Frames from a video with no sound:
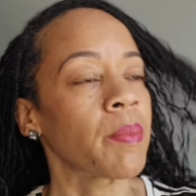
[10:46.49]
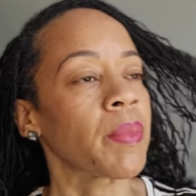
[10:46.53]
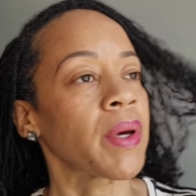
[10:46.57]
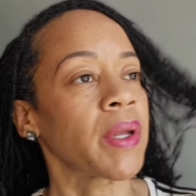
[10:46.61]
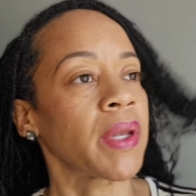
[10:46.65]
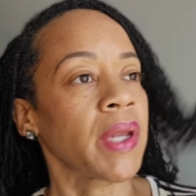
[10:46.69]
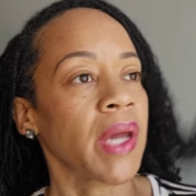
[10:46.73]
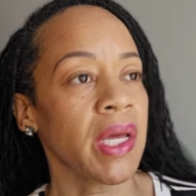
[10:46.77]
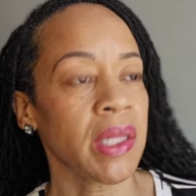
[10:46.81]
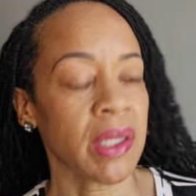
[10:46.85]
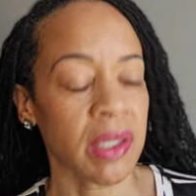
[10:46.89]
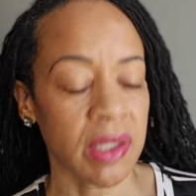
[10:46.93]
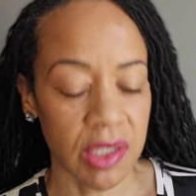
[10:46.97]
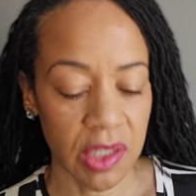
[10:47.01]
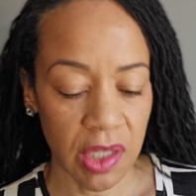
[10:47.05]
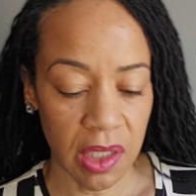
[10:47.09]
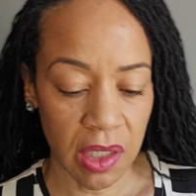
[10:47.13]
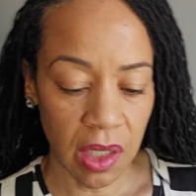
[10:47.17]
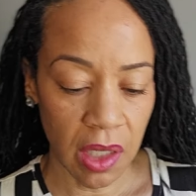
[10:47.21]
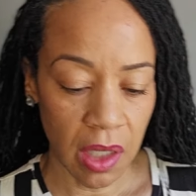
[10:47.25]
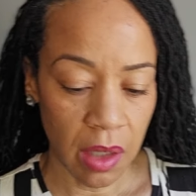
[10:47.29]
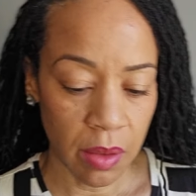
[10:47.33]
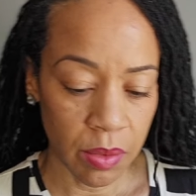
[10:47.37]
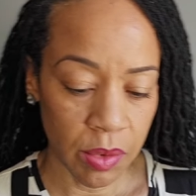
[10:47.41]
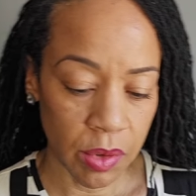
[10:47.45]
But not the
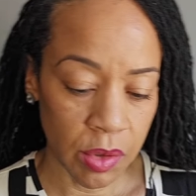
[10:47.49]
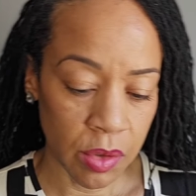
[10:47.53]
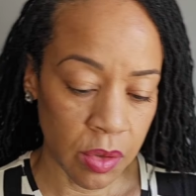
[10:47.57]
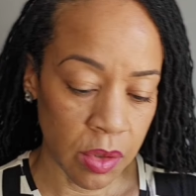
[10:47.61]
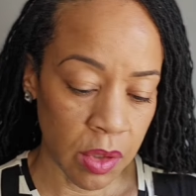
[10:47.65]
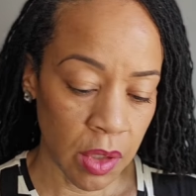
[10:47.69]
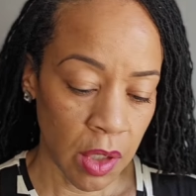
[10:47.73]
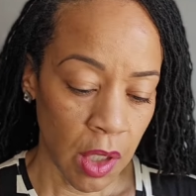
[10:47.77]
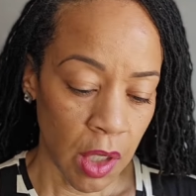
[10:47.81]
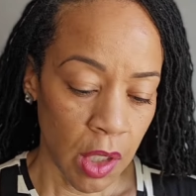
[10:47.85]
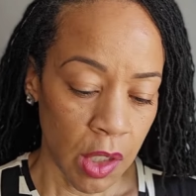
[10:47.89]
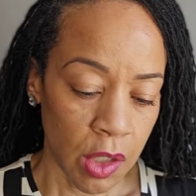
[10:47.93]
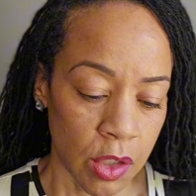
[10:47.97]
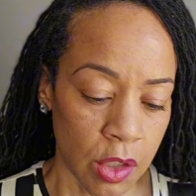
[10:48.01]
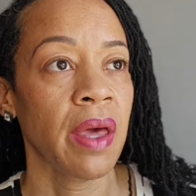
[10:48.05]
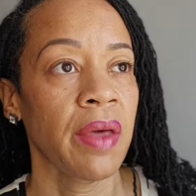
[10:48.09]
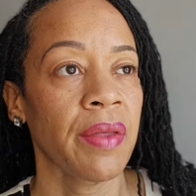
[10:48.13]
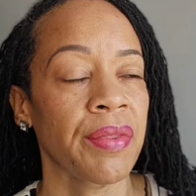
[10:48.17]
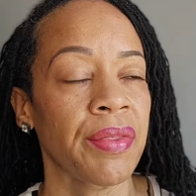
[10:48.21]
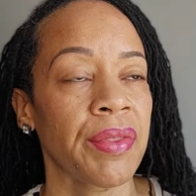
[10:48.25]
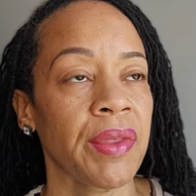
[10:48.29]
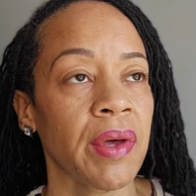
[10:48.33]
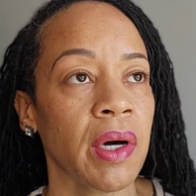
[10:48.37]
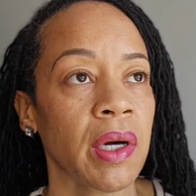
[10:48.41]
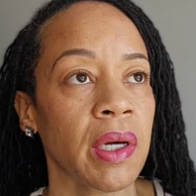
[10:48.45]
JWs.
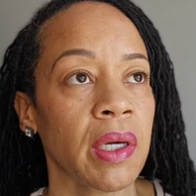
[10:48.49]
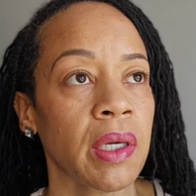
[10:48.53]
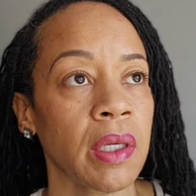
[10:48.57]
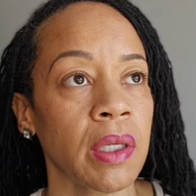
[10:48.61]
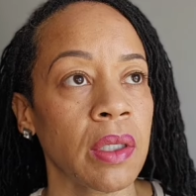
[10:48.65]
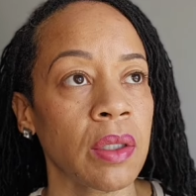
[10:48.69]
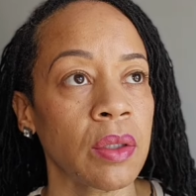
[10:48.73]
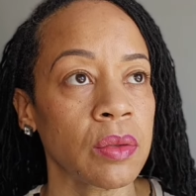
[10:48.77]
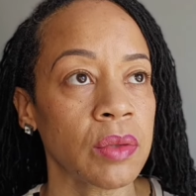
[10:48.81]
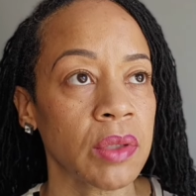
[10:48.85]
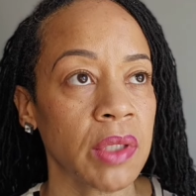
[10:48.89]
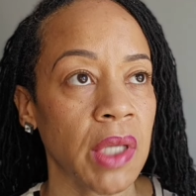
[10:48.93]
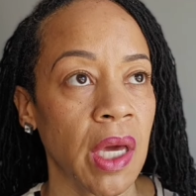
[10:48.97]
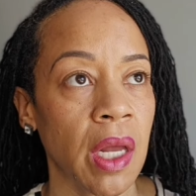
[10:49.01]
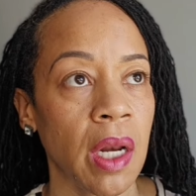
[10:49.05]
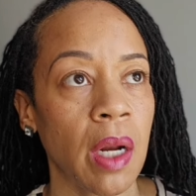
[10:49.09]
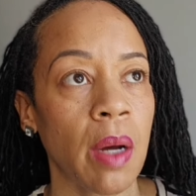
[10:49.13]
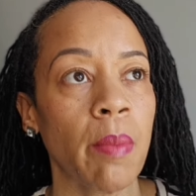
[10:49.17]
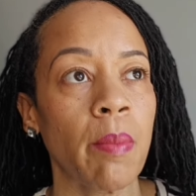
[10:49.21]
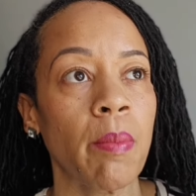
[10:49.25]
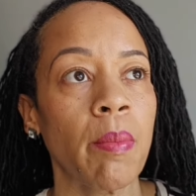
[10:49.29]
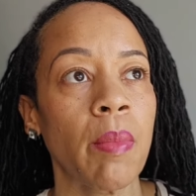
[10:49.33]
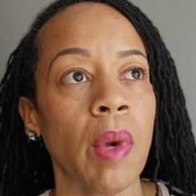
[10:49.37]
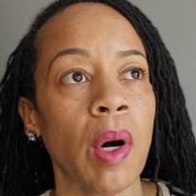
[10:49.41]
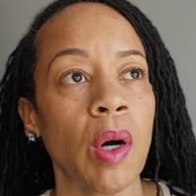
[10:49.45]
The guilt and
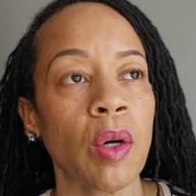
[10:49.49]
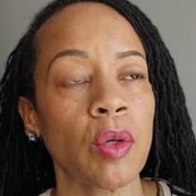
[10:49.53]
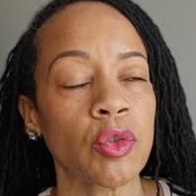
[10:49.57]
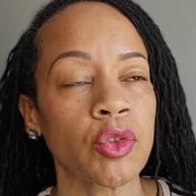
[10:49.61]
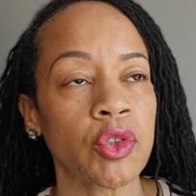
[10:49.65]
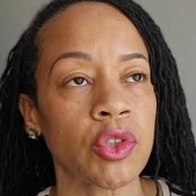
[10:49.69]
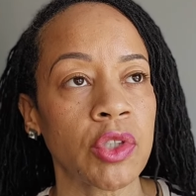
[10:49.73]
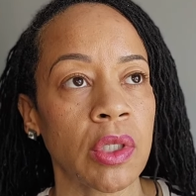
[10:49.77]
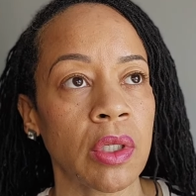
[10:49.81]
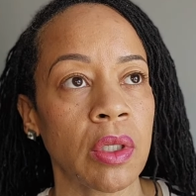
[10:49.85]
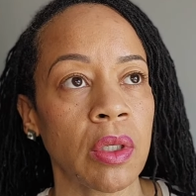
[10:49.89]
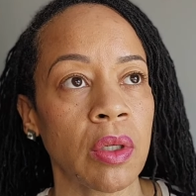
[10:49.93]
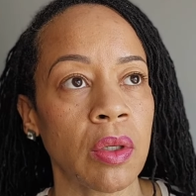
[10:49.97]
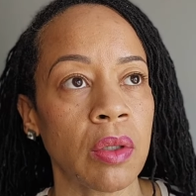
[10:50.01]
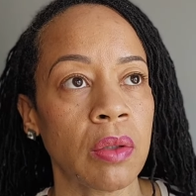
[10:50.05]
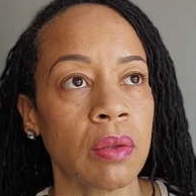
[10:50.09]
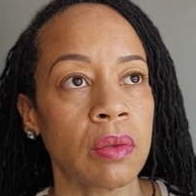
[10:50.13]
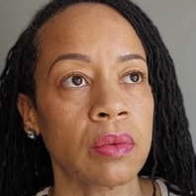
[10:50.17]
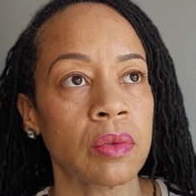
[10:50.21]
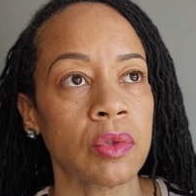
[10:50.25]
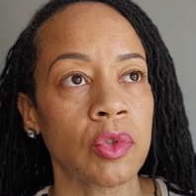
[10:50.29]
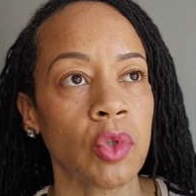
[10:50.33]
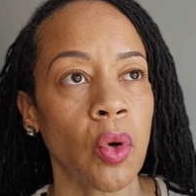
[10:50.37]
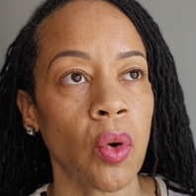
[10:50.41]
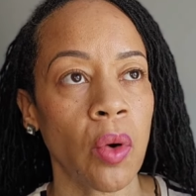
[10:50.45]
emotional
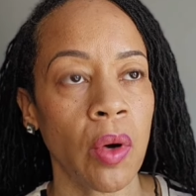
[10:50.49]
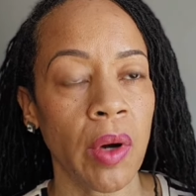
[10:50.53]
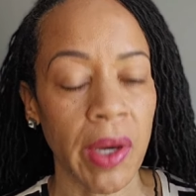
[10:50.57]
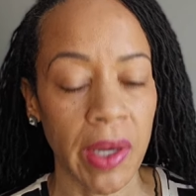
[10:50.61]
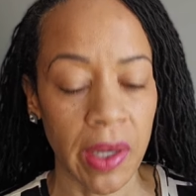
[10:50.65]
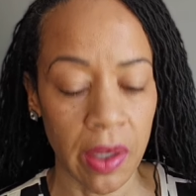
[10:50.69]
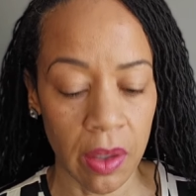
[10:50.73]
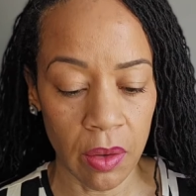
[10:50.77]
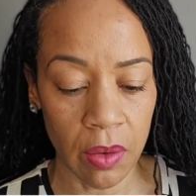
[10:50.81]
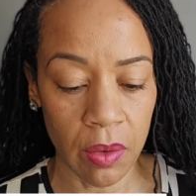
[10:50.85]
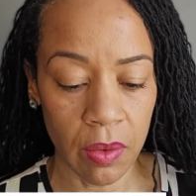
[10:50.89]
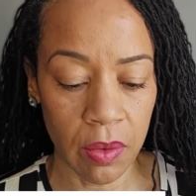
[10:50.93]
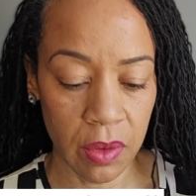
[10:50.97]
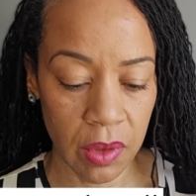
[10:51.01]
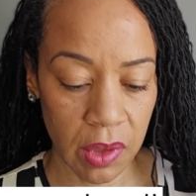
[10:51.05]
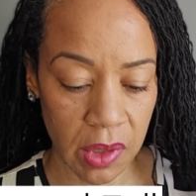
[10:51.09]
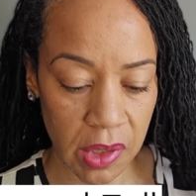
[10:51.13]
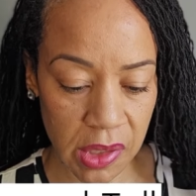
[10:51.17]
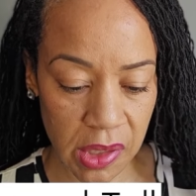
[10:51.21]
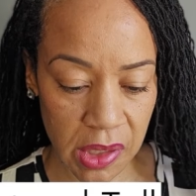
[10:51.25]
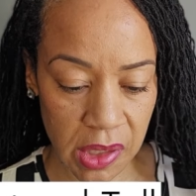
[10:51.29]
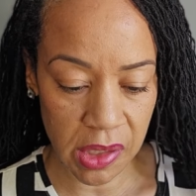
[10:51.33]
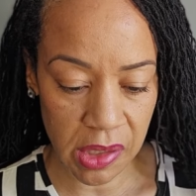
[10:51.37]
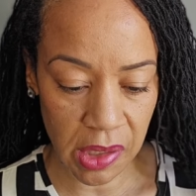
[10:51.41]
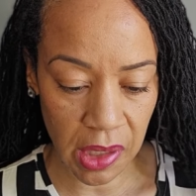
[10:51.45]
toil
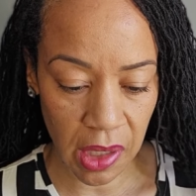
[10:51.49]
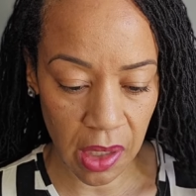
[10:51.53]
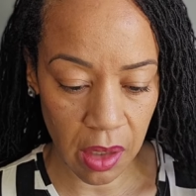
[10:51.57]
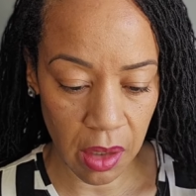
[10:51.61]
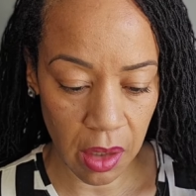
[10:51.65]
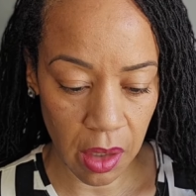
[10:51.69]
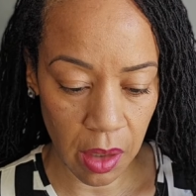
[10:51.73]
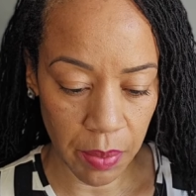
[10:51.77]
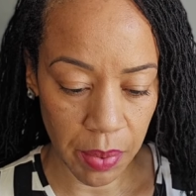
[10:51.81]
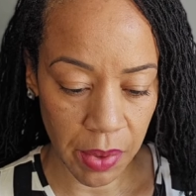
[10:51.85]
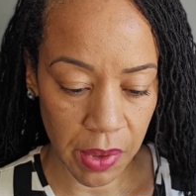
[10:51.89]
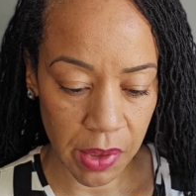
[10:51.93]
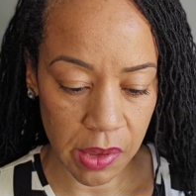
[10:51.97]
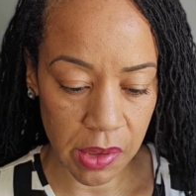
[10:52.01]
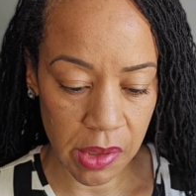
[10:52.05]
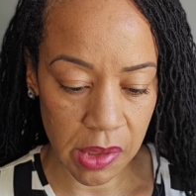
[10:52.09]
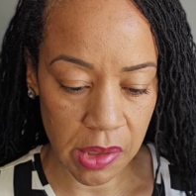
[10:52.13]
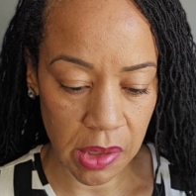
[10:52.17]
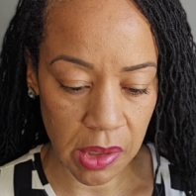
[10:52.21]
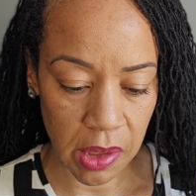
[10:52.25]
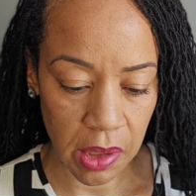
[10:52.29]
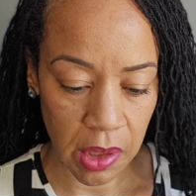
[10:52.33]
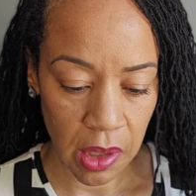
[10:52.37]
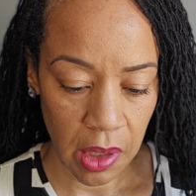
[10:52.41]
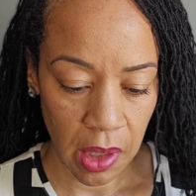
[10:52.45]
this can take on a
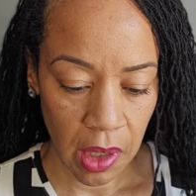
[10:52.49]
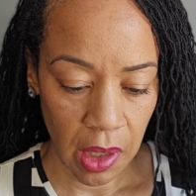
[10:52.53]
person.